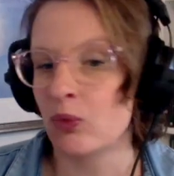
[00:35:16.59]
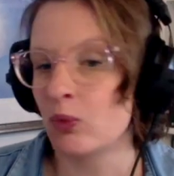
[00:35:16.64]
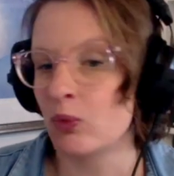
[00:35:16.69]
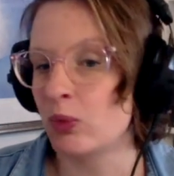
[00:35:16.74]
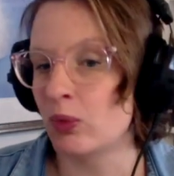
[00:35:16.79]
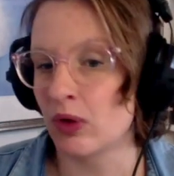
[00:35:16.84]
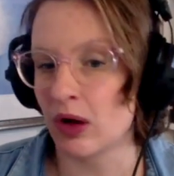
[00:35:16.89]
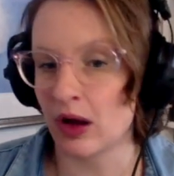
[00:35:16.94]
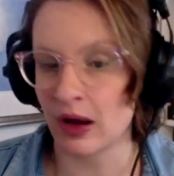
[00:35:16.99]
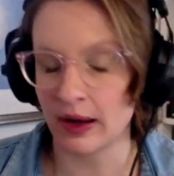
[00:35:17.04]

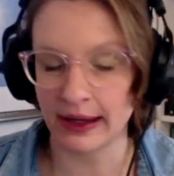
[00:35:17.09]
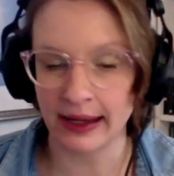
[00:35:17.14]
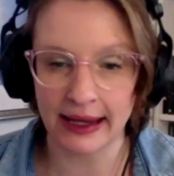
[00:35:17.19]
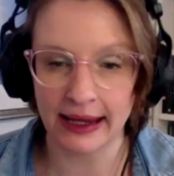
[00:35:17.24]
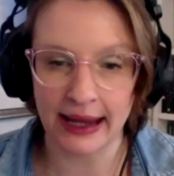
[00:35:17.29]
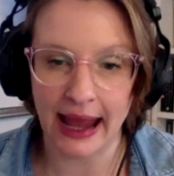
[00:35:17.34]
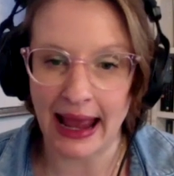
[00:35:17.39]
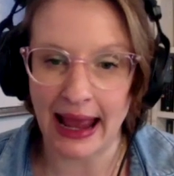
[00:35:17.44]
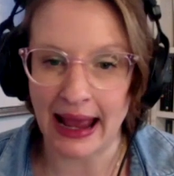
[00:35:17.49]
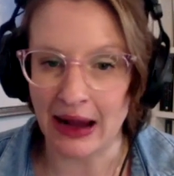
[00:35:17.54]
working
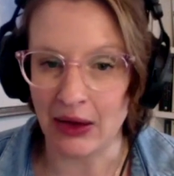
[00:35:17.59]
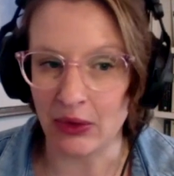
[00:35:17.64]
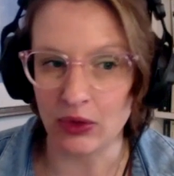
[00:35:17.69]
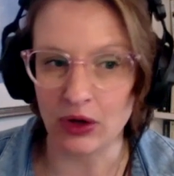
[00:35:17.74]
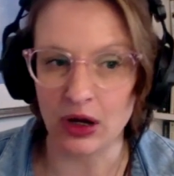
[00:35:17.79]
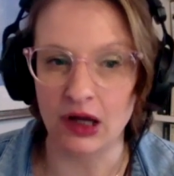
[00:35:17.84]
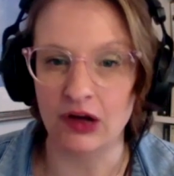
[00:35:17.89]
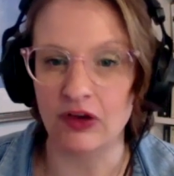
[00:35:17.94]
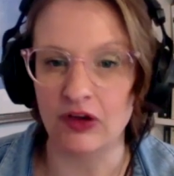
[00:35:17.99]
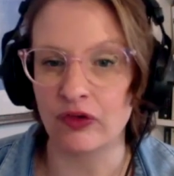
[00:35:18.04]
out
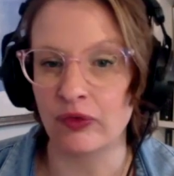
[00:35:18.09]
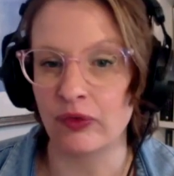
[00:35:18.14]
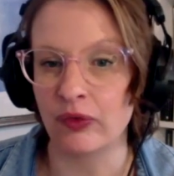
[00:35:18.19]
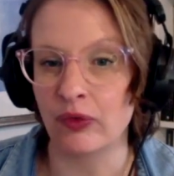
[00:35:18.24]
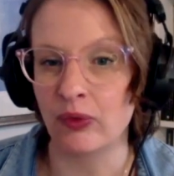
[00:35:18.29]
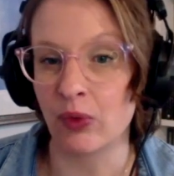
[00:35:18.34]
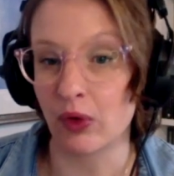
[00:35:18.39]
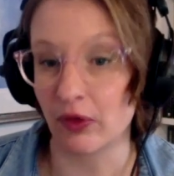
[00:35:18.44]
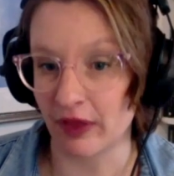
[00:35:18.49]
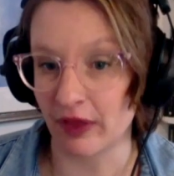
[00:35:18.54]
kind of
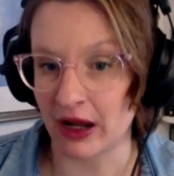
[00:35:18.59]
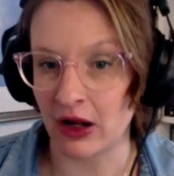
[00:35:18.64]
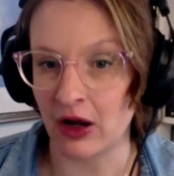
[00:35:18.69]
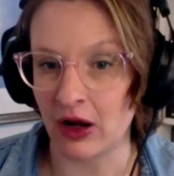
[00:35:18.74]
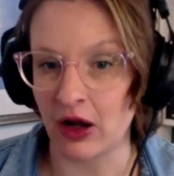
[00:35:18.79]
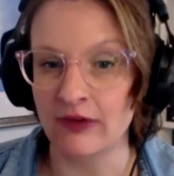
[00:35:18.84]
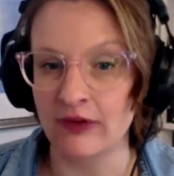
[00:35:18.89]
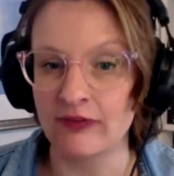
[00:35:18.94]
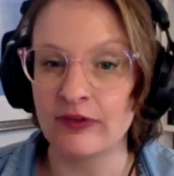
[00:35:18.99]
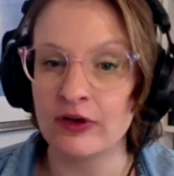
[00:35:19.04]
what their
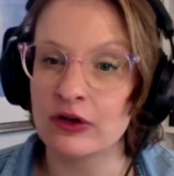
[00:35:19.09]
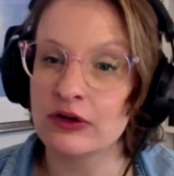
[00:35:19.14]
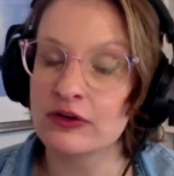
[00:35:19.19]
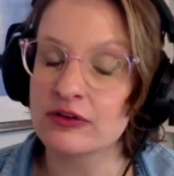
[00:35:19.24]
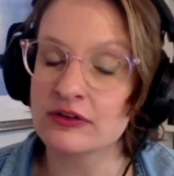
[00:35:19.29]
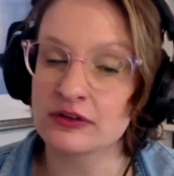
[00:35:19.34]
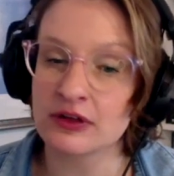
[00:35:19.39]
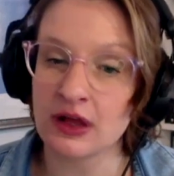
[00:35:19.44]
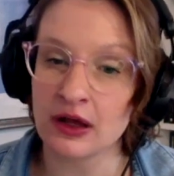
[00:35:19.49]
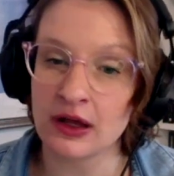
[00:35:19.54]
life
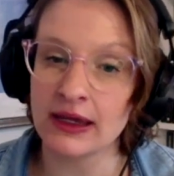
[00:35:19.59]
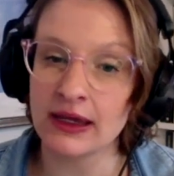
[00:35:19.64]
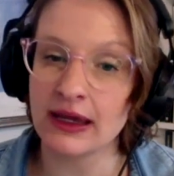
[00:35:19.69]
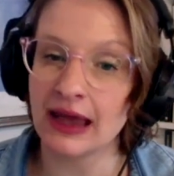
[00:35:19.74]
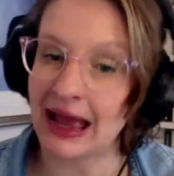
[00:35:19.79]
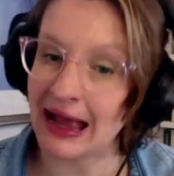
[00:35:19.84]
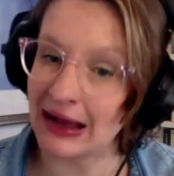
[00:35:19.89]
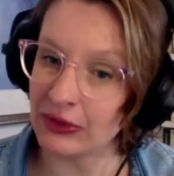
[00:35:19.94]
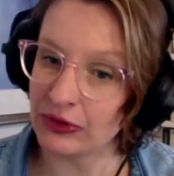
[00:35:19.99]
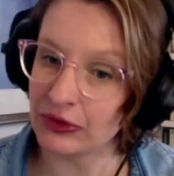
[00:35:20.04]
looks like
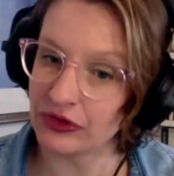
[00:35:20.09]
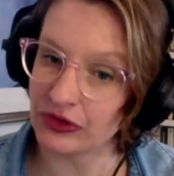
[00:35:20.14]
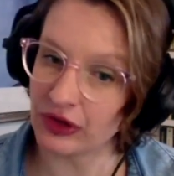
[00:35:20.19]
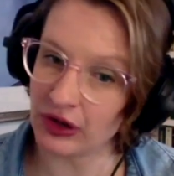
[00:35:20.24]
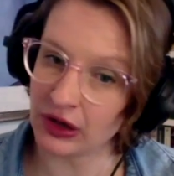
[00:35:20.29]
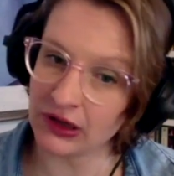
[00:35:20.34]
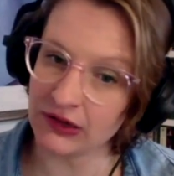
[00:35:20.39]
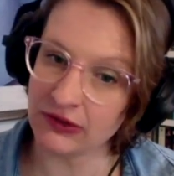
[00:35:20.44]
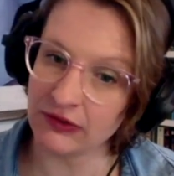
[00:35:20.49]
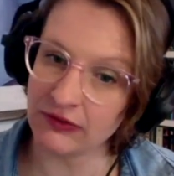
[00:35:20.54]

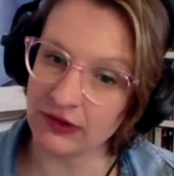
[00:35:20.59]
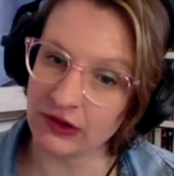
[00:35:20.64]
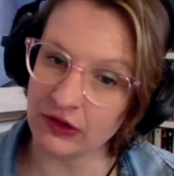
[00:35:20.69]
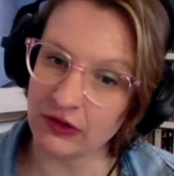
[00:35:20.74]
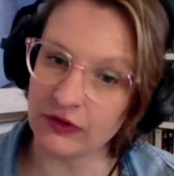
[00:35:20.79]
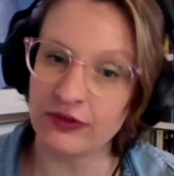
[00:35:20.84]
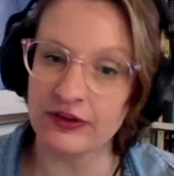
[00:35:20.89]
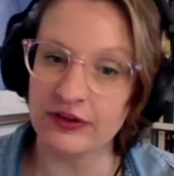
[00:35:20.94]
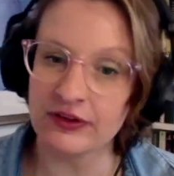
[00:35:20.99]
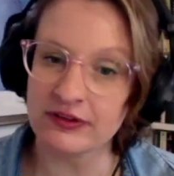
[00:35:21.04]
outside of the
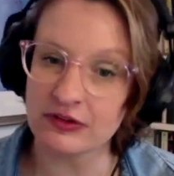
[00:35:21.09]
office